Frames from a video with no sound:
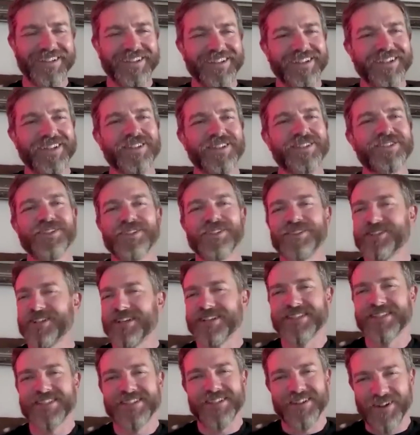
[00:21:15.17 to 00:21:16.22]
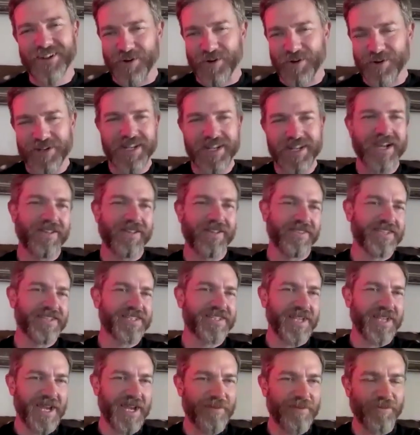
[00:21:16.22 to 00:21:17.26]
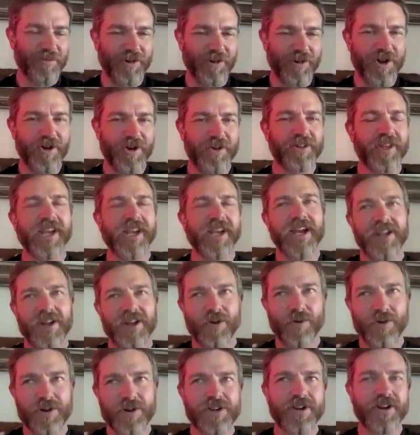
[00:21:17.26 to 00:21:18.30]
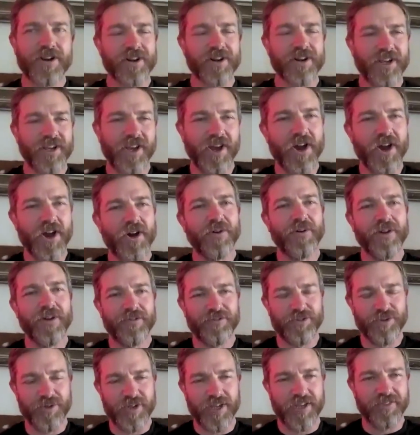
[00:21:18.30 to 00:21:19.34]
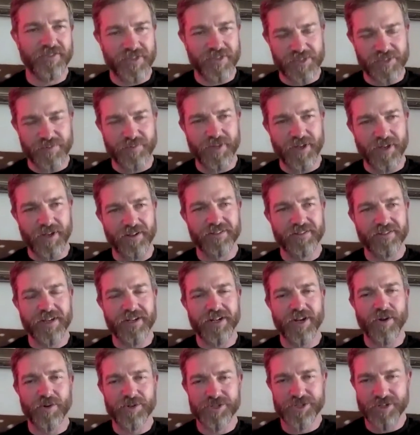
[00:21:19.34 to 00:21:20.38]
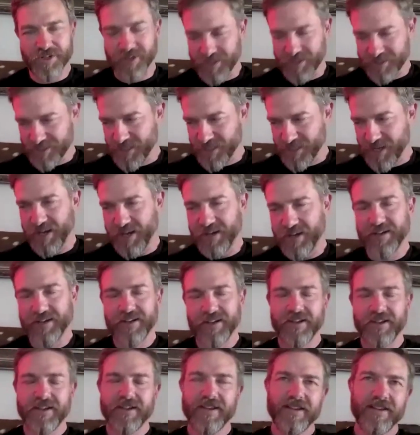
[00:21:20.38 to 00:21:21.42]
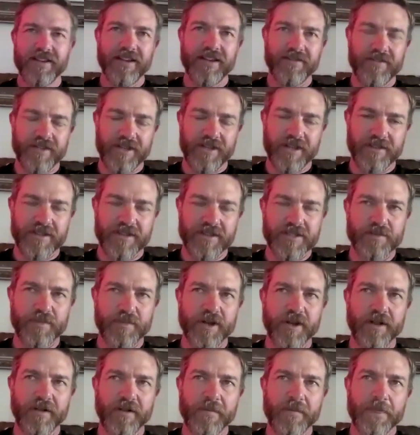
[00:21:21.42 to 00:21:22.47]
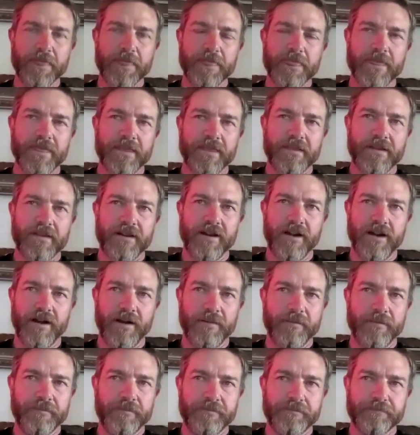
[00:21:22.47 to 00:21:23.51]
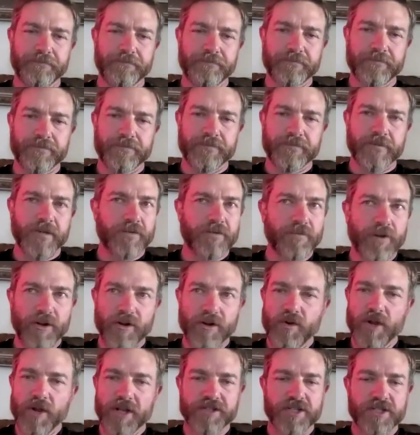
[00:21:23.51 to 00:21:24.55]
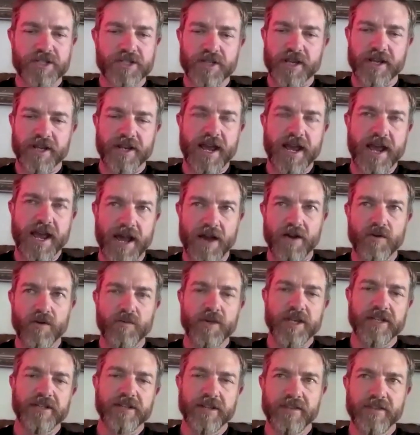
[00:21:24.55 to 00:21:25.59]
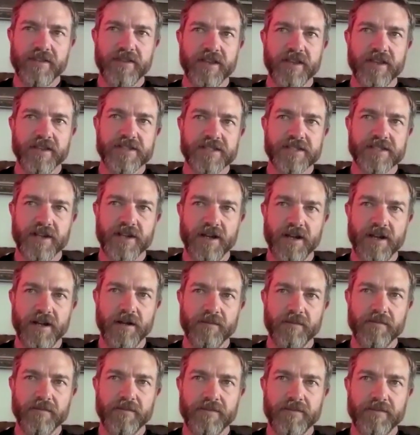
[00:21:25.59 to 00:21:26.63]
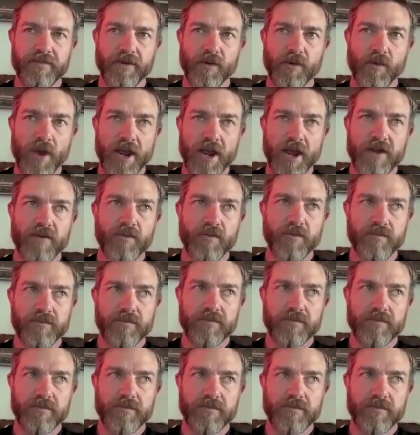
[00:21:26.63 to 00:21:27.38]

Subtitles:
Because you're going down the same road. Like, I know where you're going to go if you get this bill. I know what you're going to say if you get this bill. And real quick, just like how we did this, the way